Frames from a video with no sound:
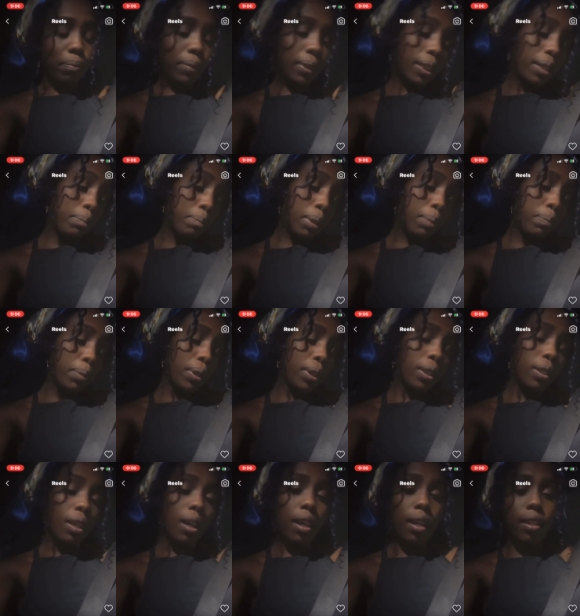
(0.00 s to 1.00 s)
some people
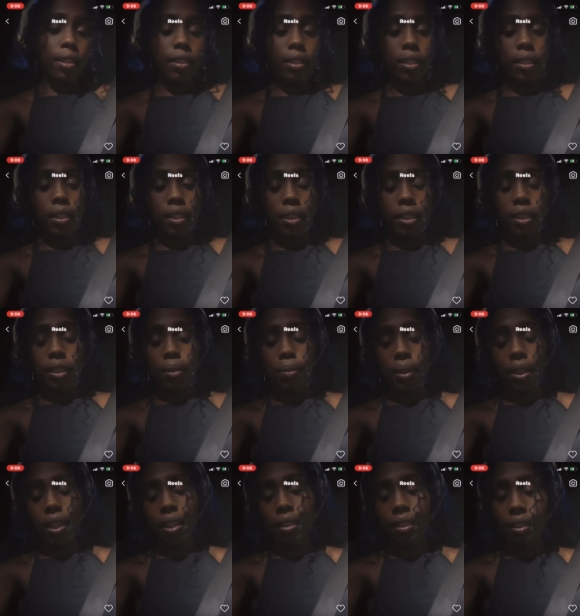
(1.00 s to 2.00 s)
are not is
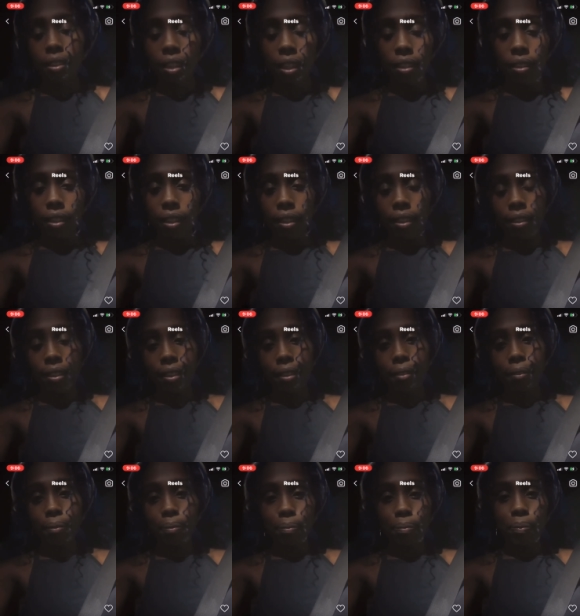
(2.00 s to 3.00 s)
because it's not theirs.
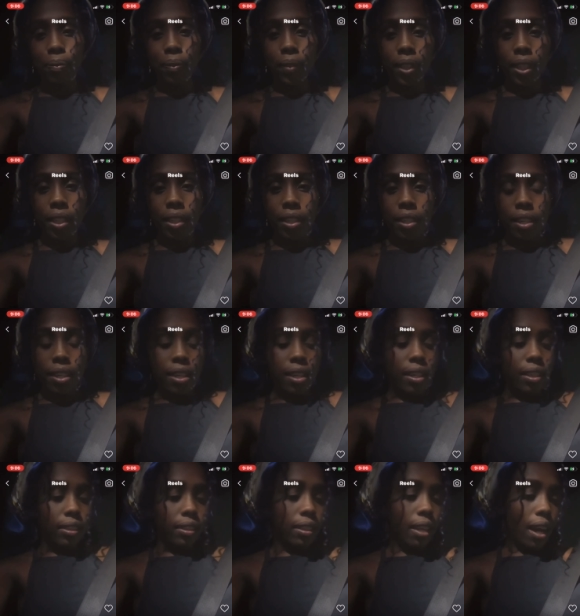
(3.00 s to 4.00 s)

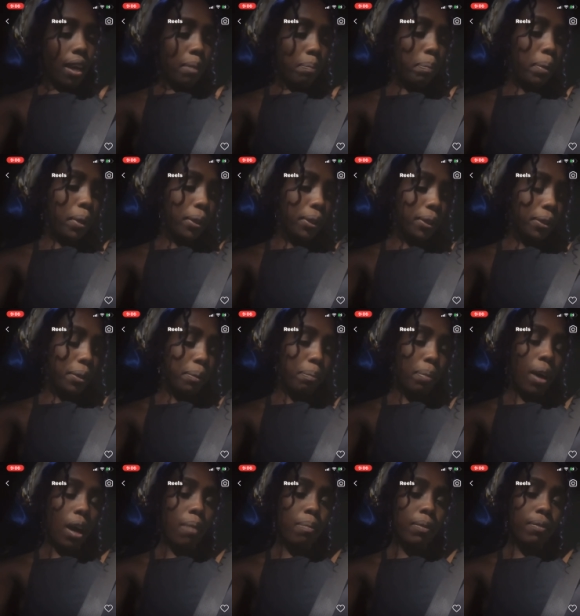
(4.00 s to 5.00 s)
It's not a personal
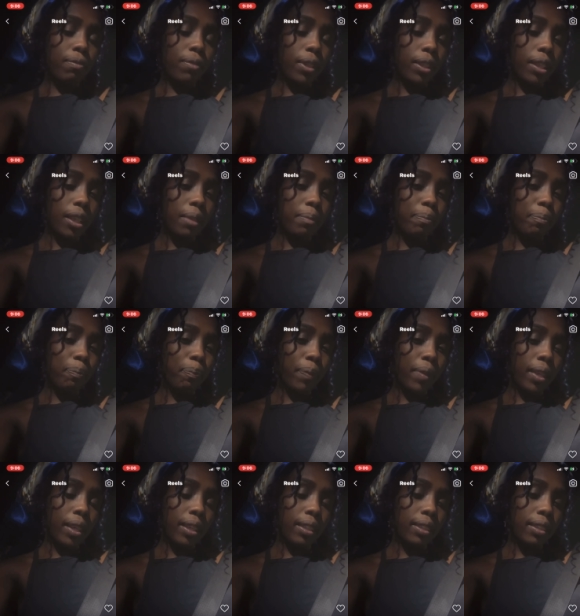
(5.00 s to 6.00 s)
problem for them.
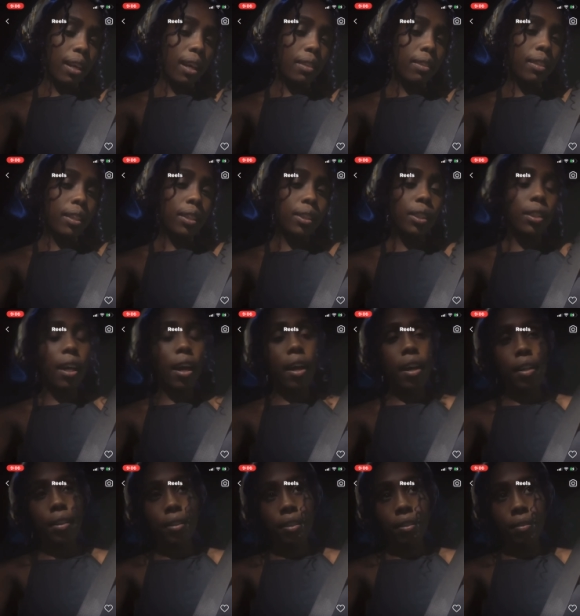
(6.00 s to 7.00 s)
It's not their
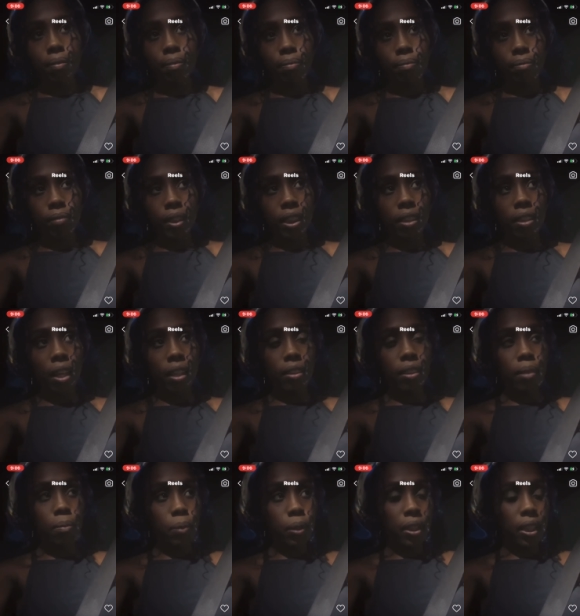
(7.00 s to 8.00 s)
child. It's not
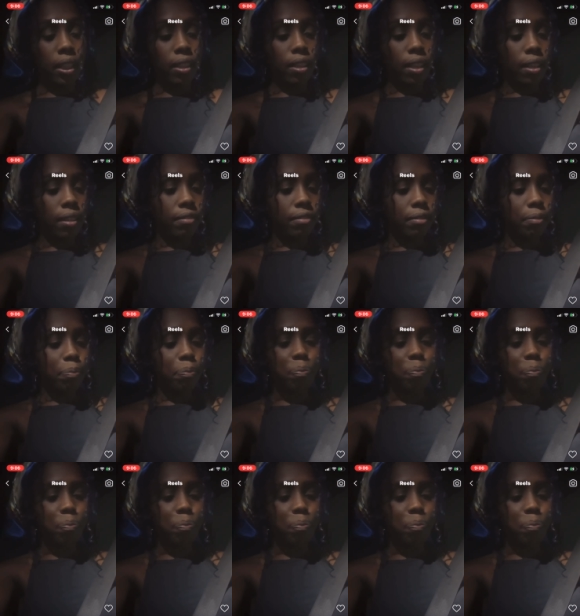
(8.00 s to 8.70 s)
someone they love.